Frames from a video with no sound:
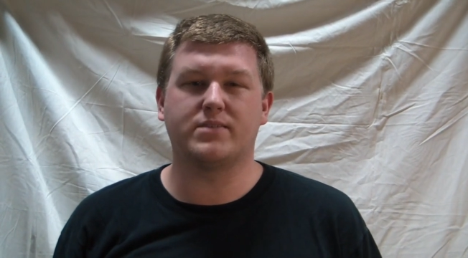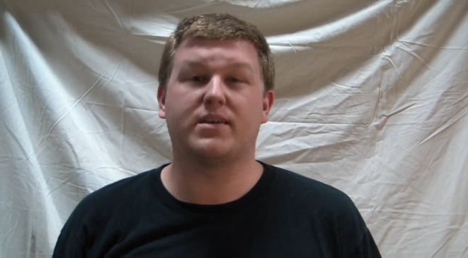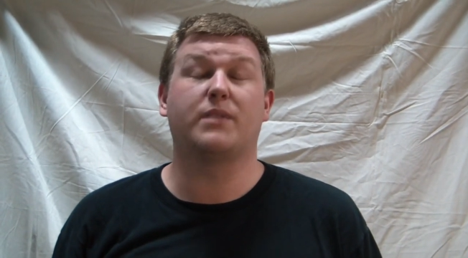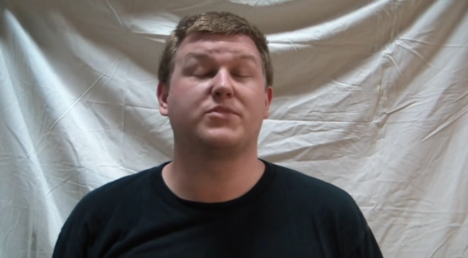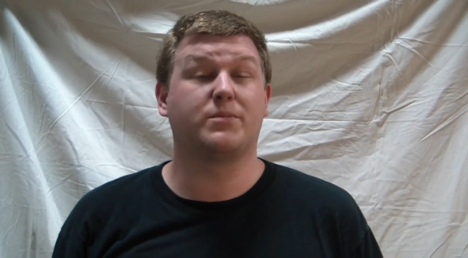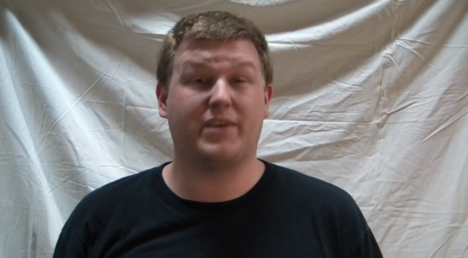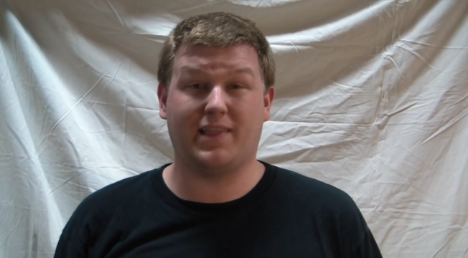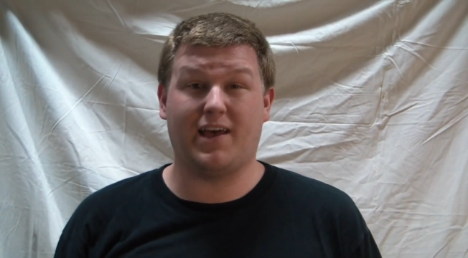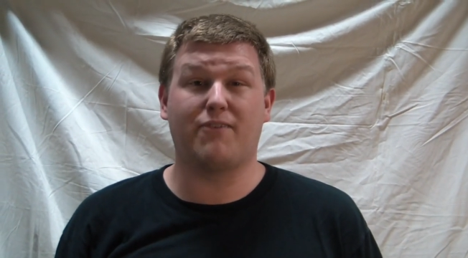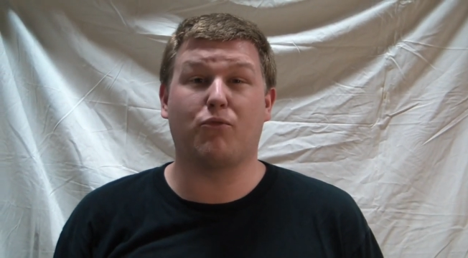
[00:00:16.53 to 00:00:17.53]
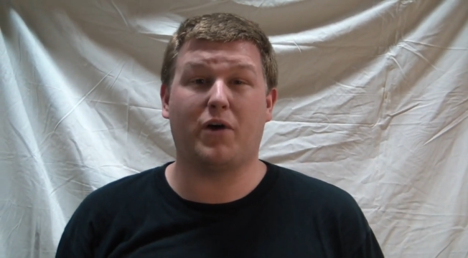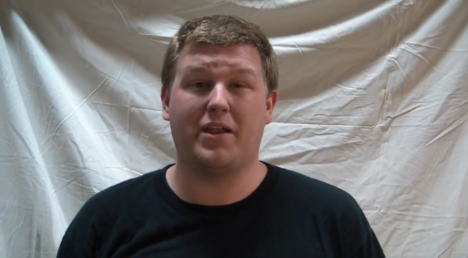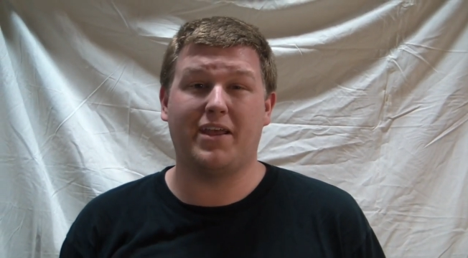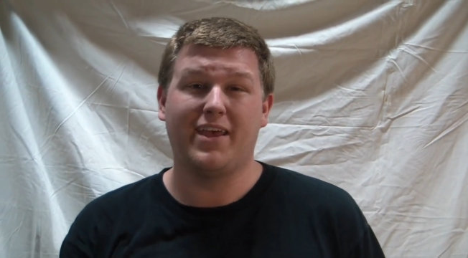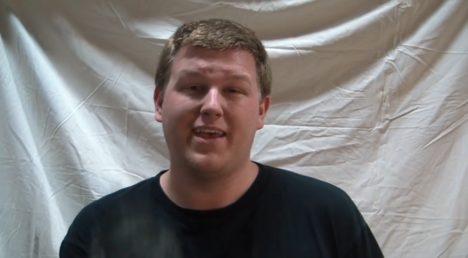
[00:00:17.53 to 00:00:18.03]
This item's going to be in Live
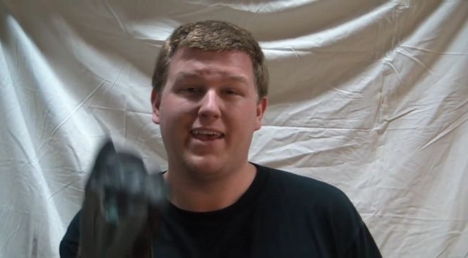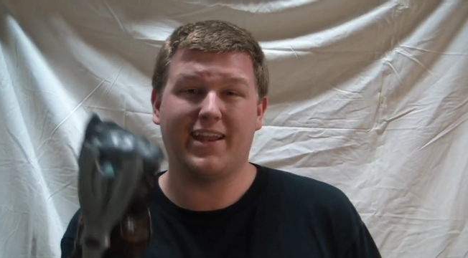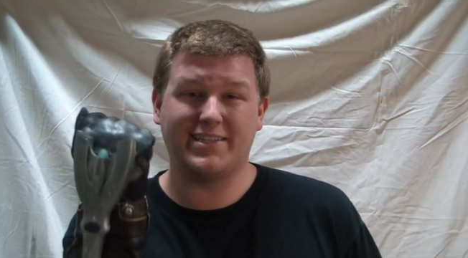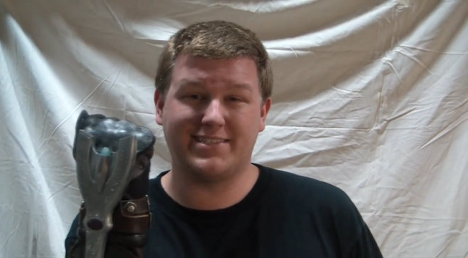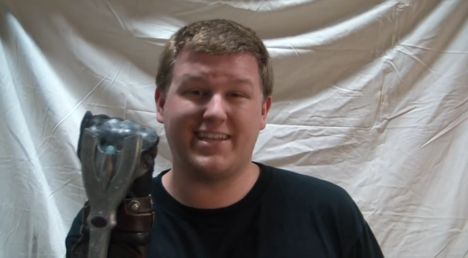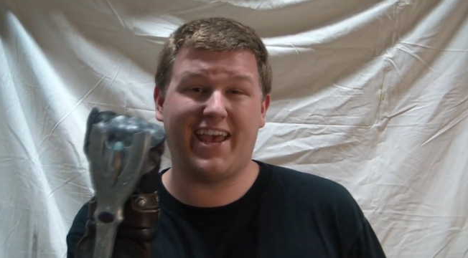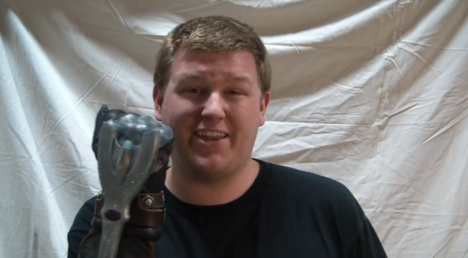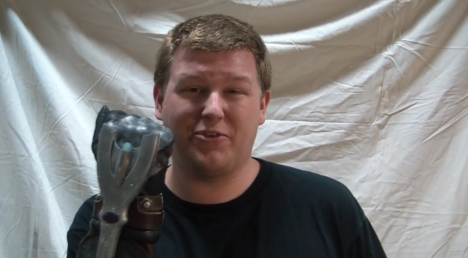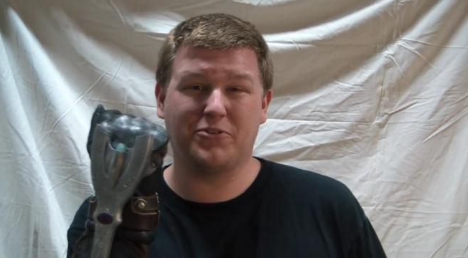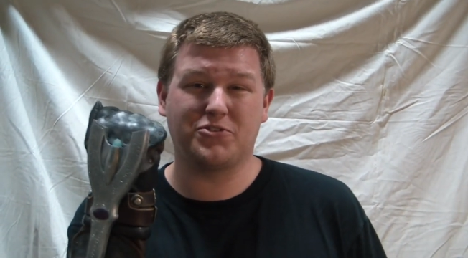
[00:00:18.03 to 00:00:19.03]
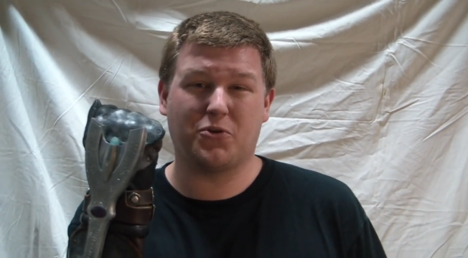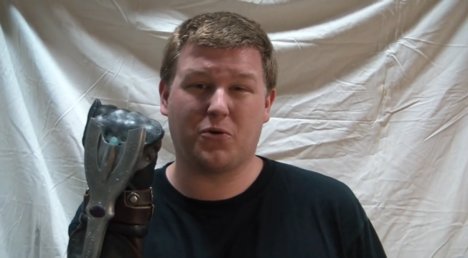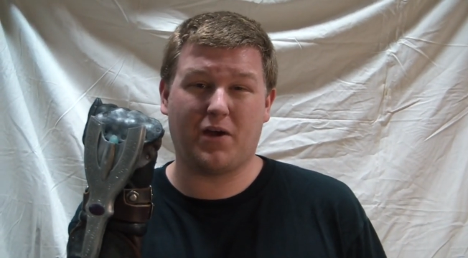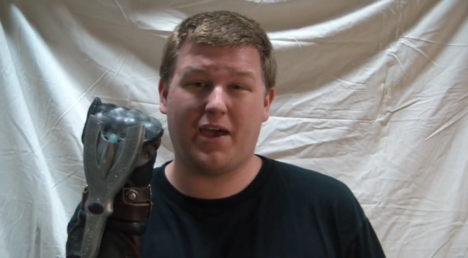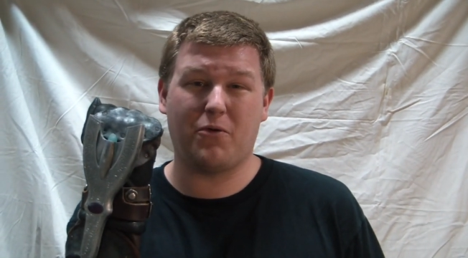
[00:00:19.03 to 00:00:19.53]
1, is Daniel's
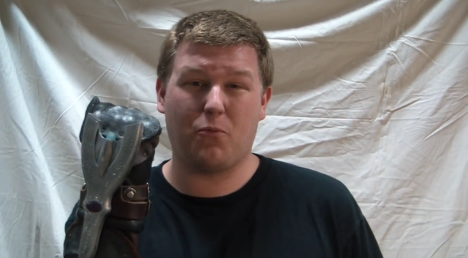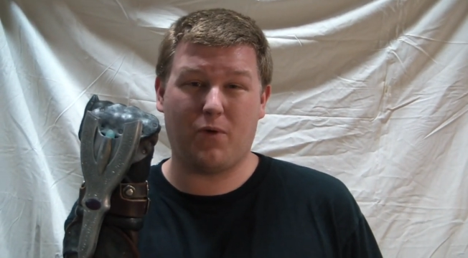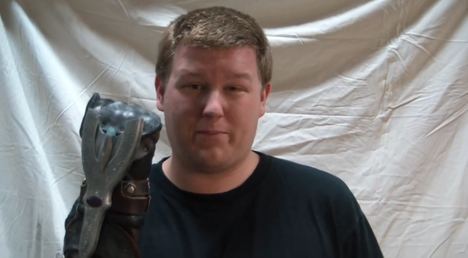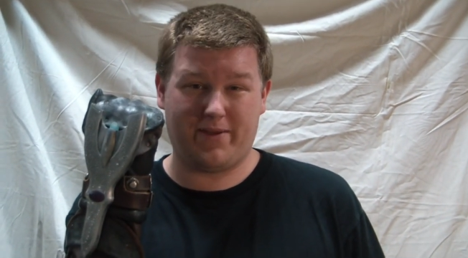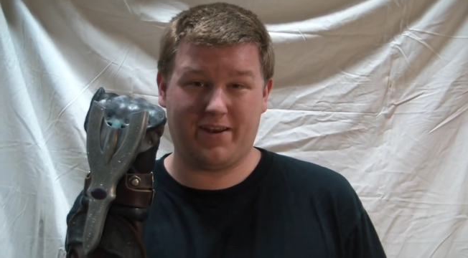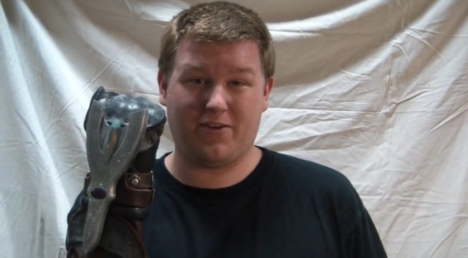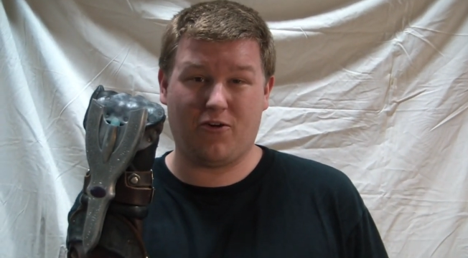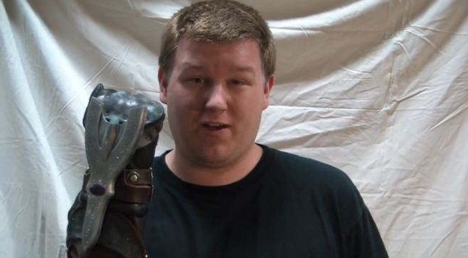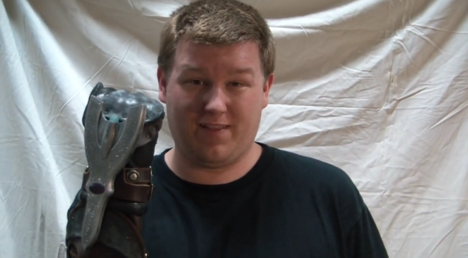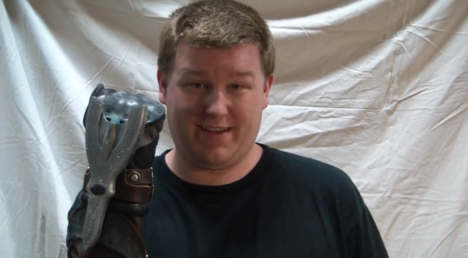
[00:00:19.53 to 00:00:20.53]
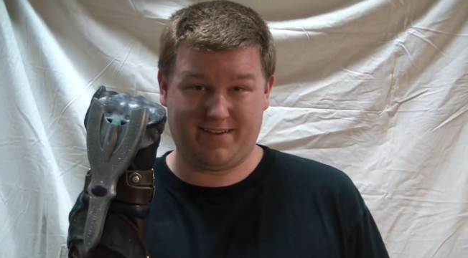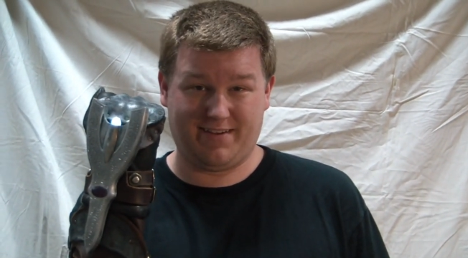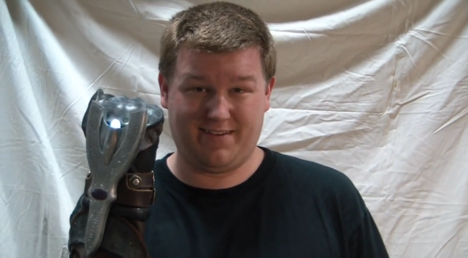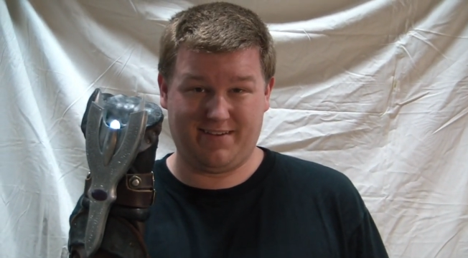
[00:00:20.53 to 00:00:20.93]
Ori Weapon Gauntlet.